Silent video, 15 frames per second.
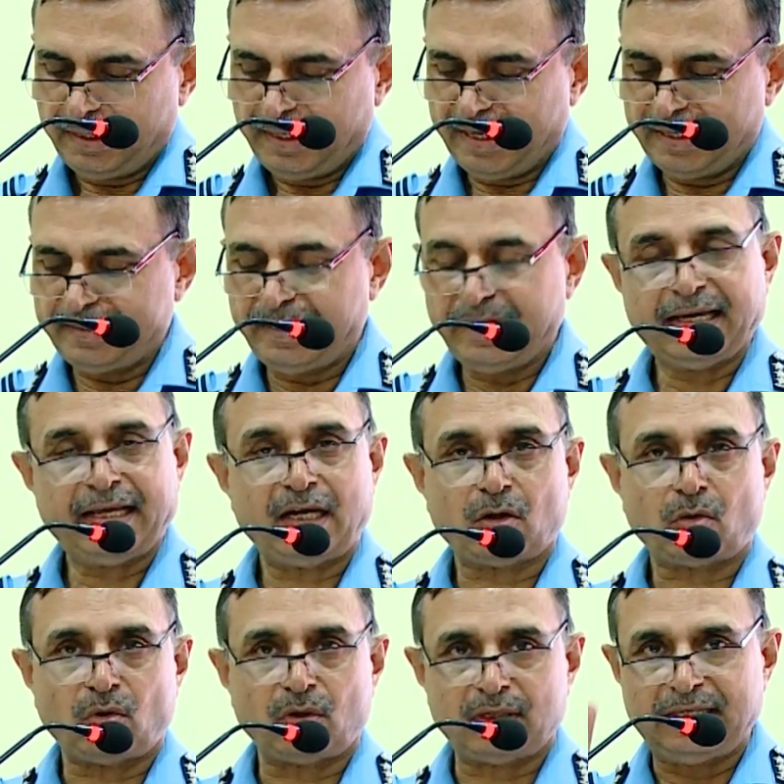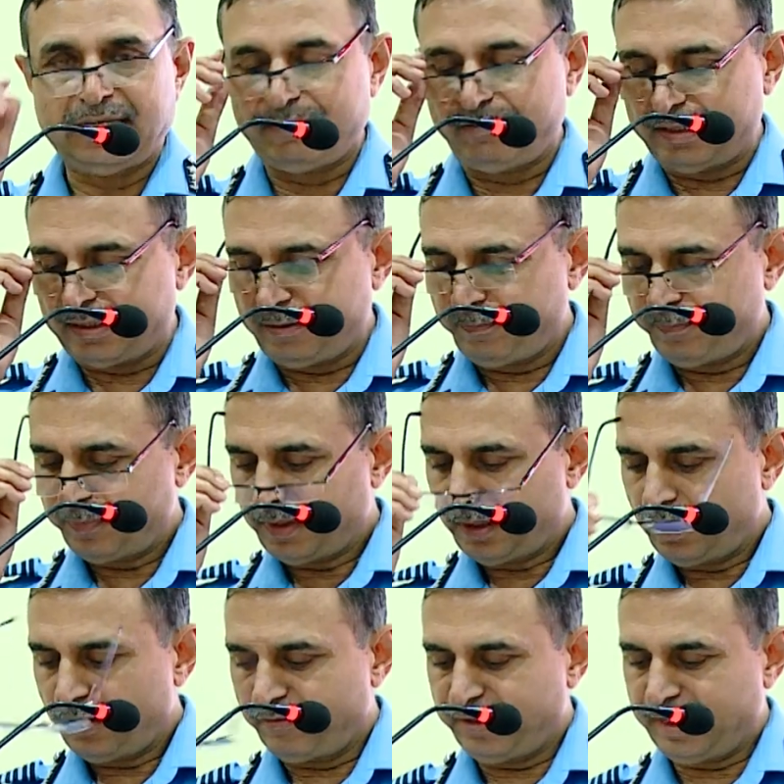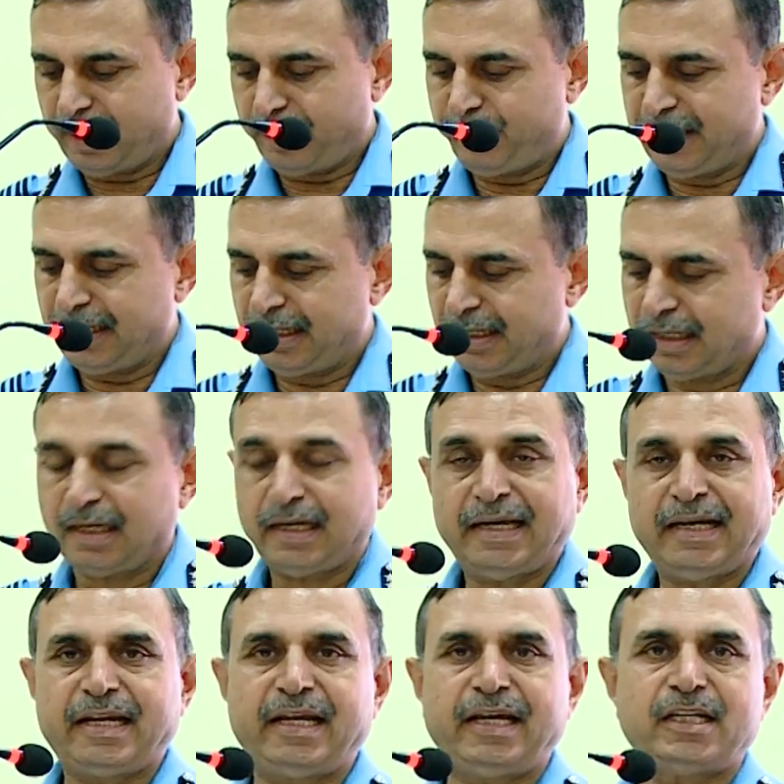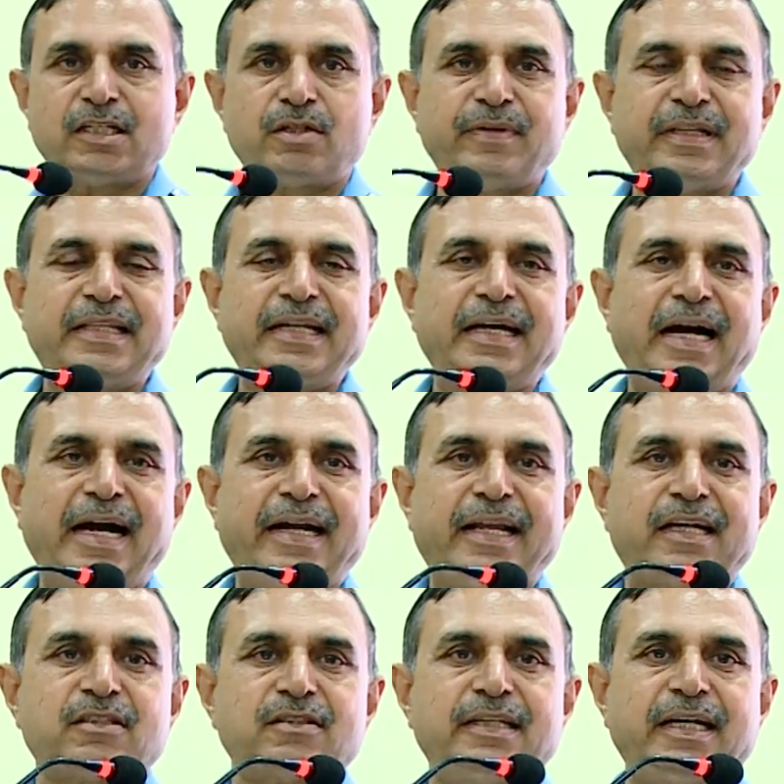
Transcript: At the air headquarter level, we have been engaged with the IDEX,